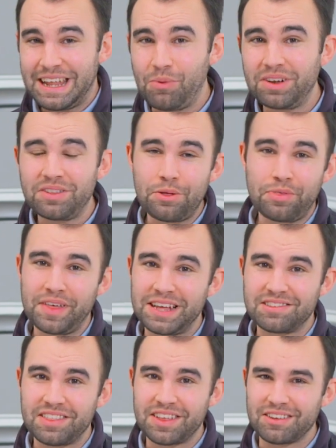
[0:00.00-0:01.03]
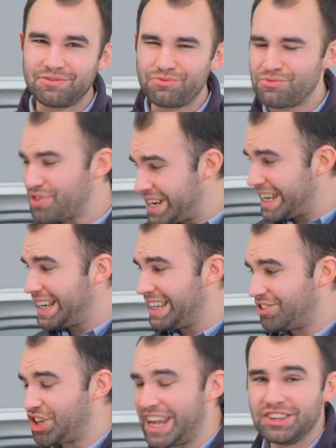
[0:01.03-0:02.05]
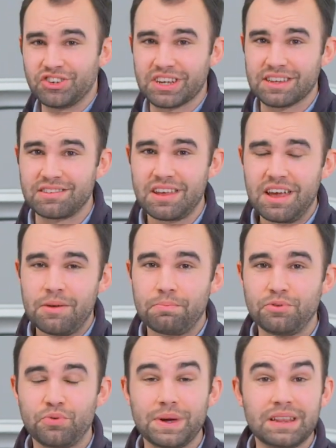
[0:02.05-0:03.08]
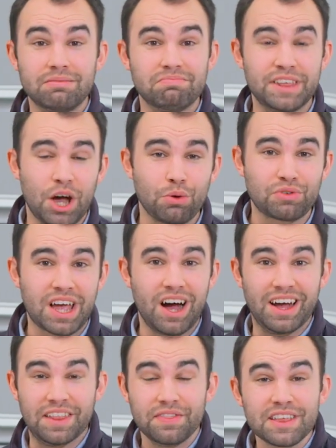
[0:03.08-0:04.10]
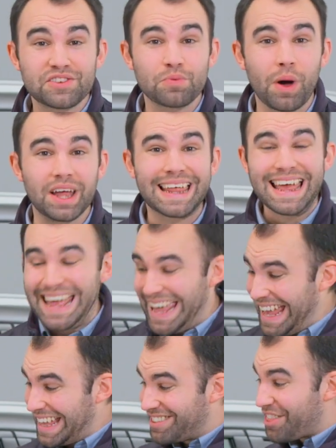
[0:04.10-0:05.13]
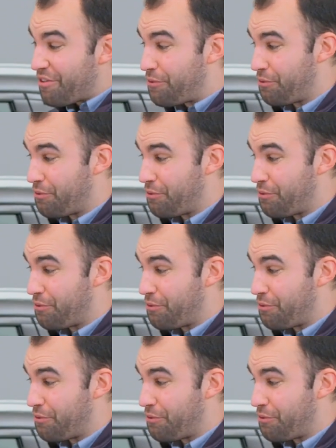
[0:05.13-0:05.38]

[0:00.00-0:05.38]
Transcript: Now, one of the things that really changes between the old car and this one is the